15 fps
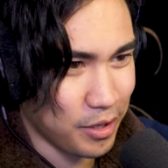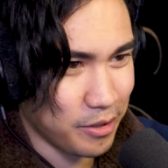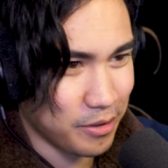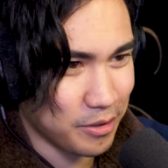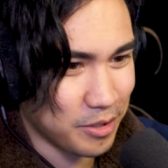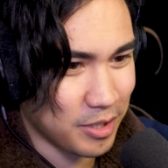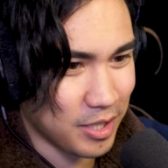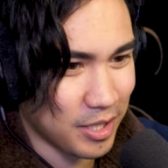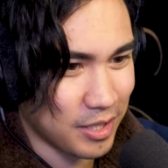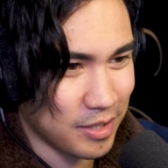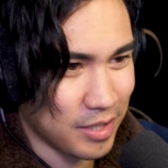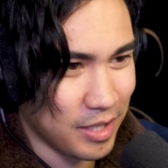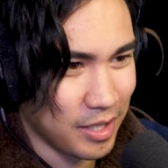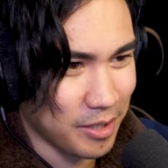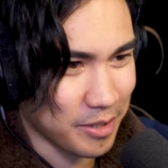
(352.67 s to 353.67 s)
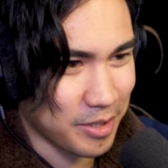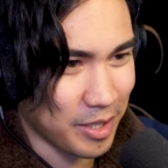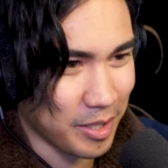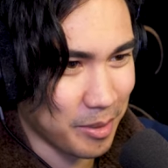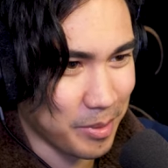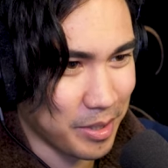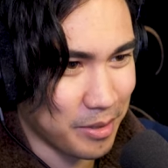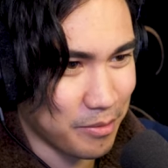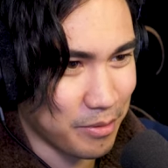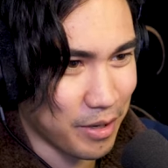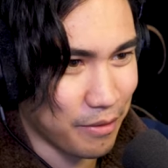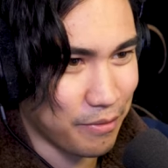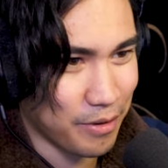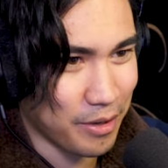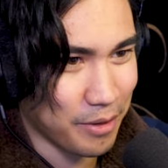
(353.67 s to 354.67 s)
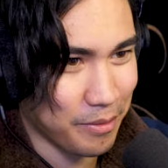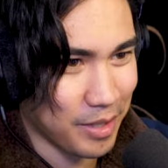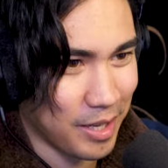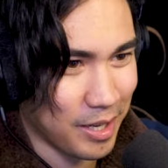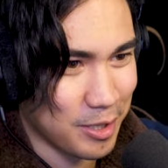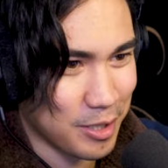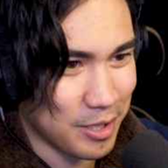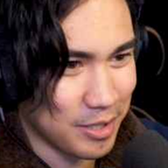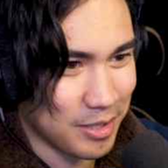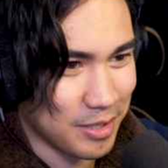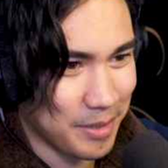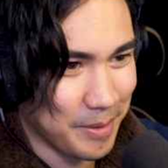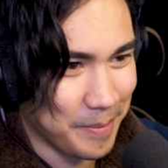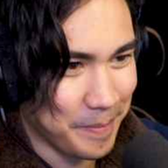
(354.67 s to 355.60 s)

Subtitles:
you'll see it looks a little bit rougher on the edges.